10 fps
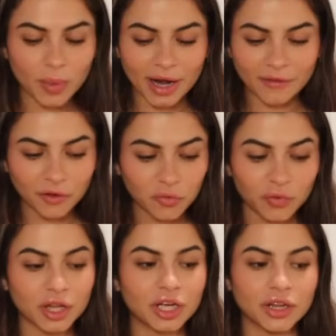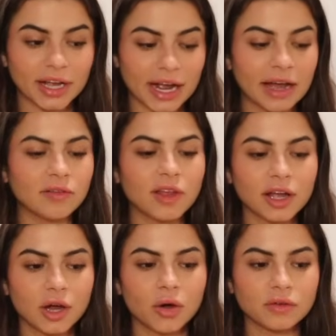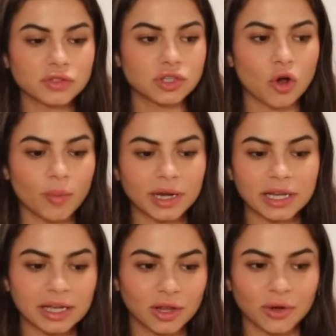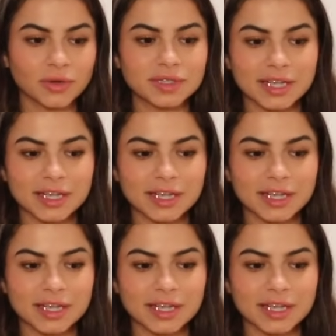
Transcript: But I feel really good. Like, I have let go of so many clothes.